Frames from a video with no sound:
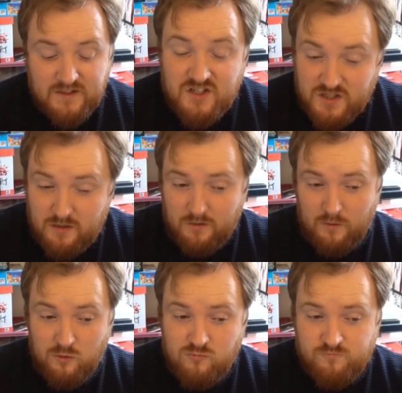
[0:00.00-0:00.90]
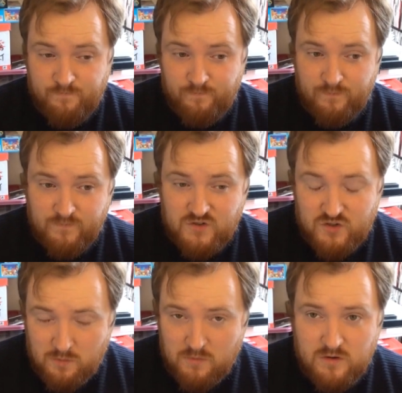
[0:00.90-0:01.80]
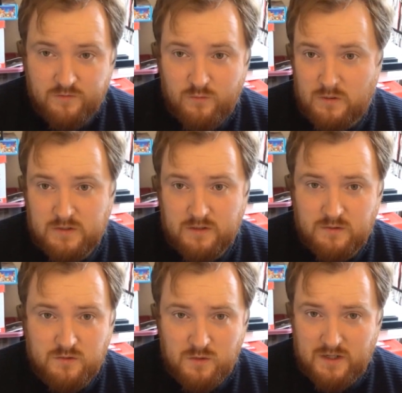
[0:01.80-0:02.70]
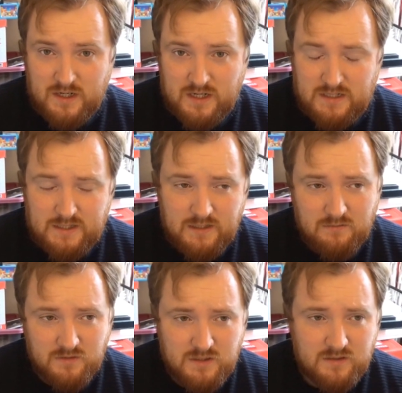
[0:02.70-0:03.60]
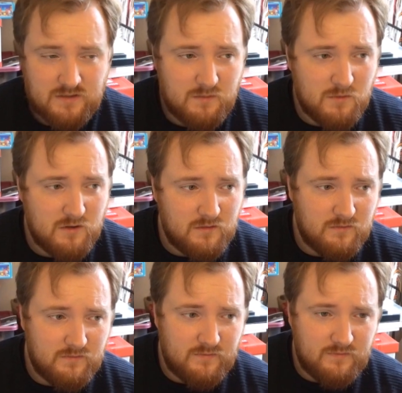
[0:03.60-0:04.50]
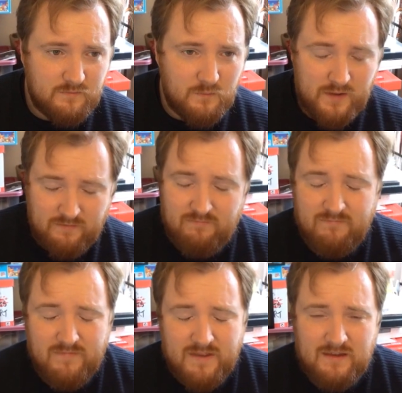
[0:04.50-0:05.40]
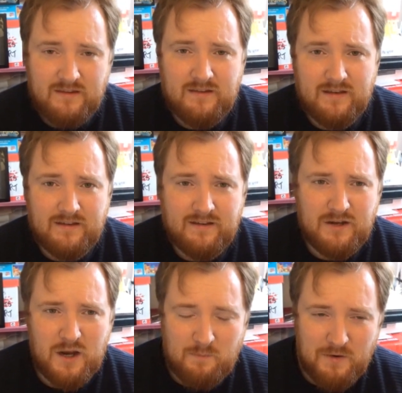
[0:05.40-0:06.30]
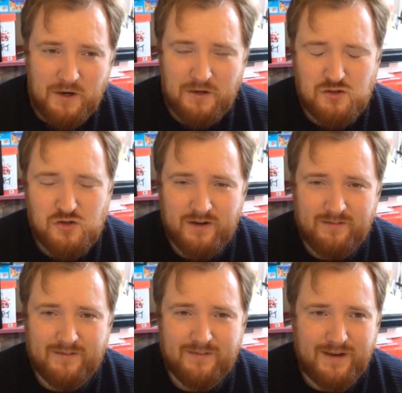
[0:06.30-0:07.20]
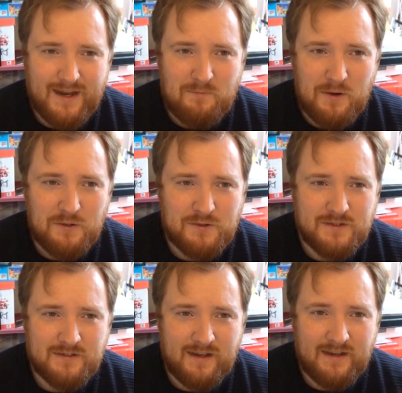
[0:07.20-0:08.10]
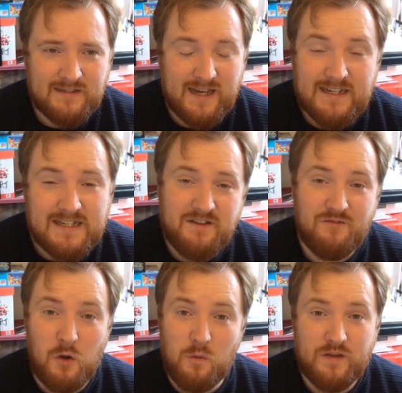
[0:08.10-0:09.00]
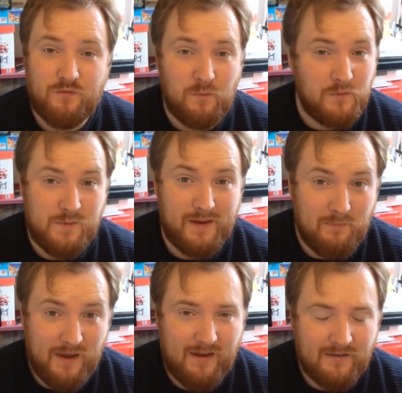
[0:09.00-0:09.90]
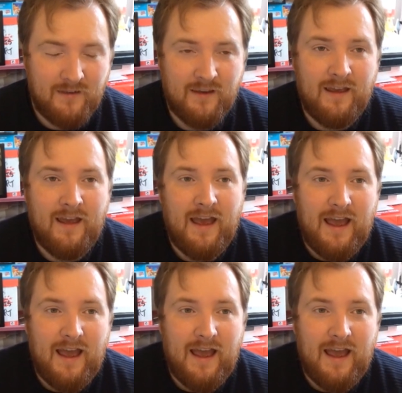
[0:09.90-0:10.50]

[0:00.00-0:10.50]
And so, summer of, what was it, 2019? Was it the summer when the Comic-Con trailer came out? And I didn't even know this film was being made.